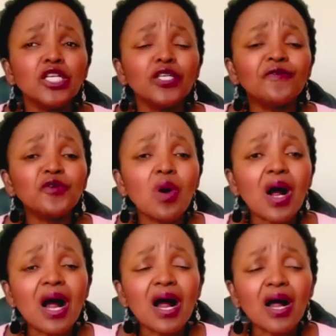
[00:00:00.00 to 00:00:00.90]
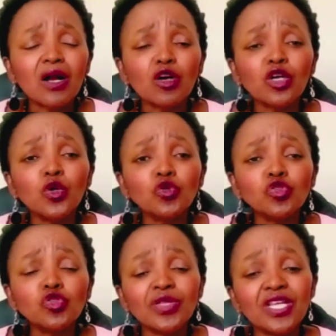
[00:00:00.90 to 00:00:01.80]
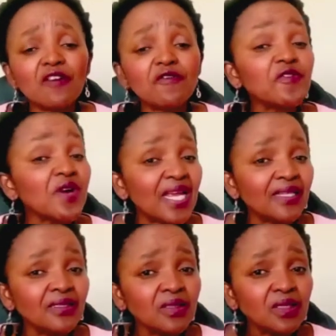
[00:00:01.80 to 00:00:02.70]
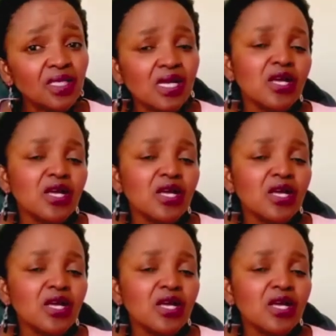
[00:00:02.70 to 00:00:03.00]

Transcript: If you are close to their friends,